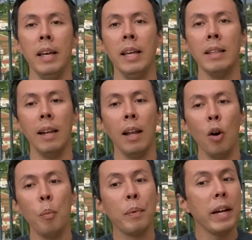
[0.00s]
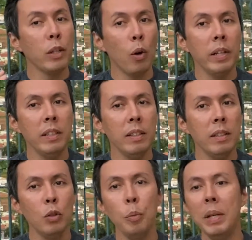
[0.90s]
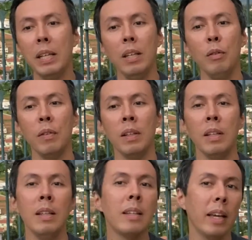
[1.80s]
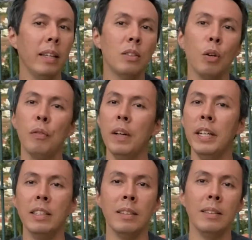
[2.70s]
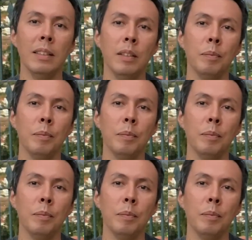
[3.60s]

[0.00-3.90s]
and allow priority to be given in case of urgency.